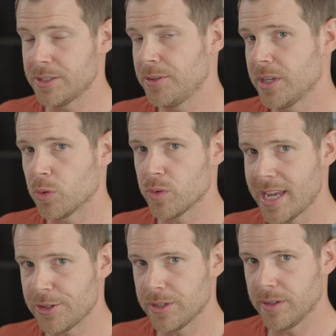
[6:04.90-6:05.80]
into the
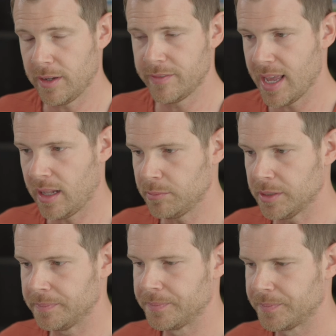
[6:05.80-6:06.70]
creation of the
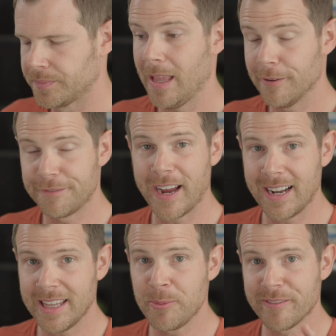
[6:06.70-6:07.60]
album. Now,
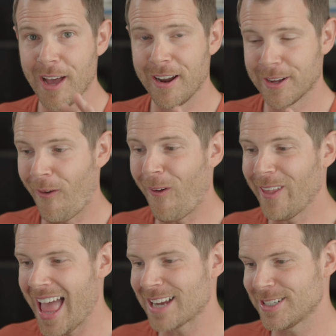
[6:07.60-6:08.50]
finally, we've got a call
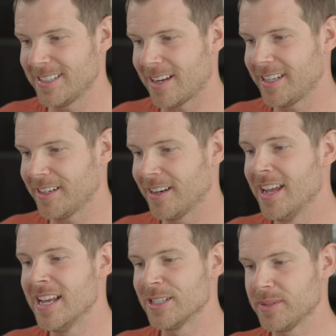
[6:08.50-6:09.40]
to action down here.
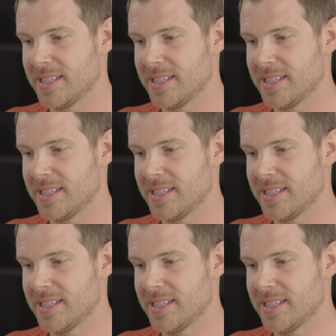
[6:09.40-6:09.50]
So